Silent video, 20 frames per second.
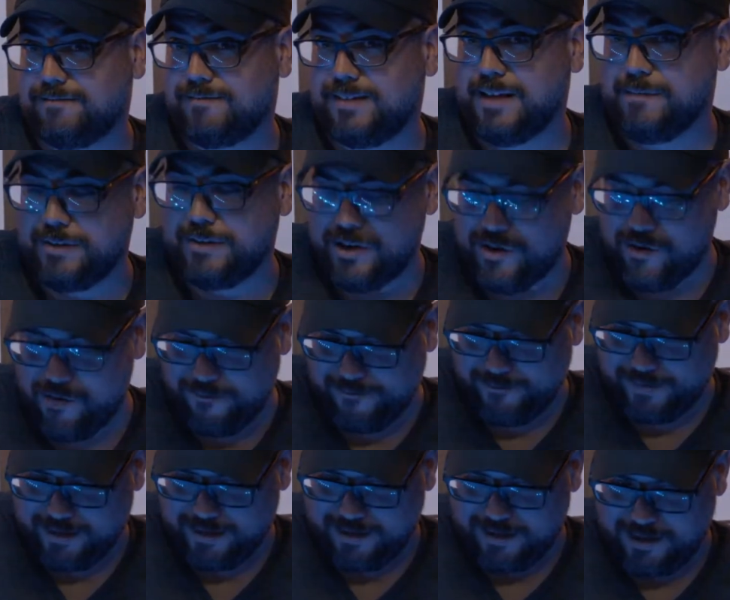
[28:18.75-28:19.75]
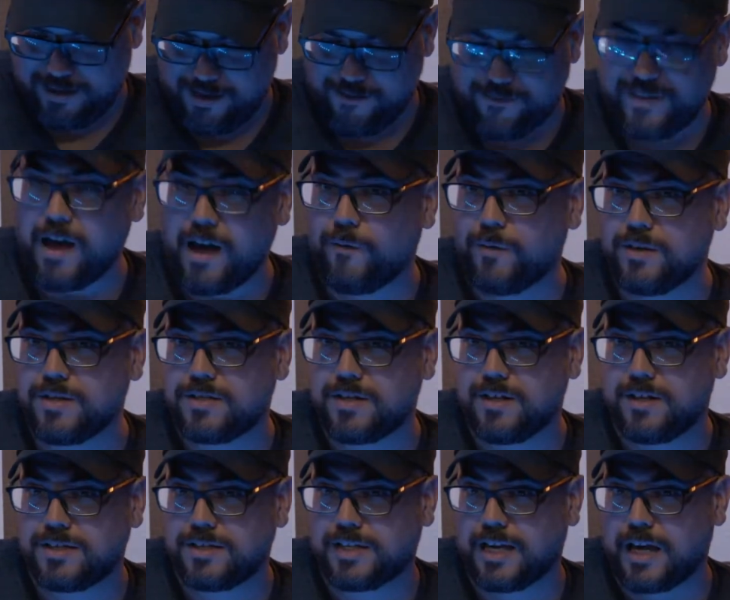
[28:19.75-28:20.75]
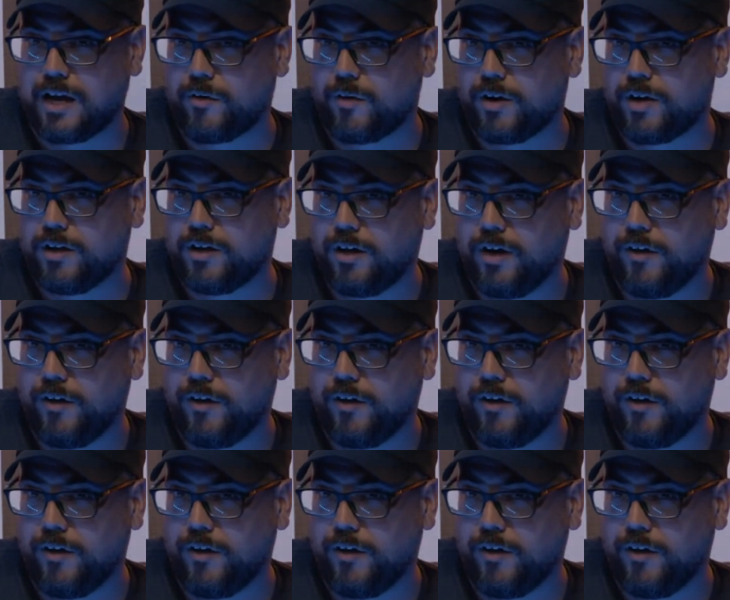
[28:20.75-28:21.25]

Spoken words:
Let me know if that was scary.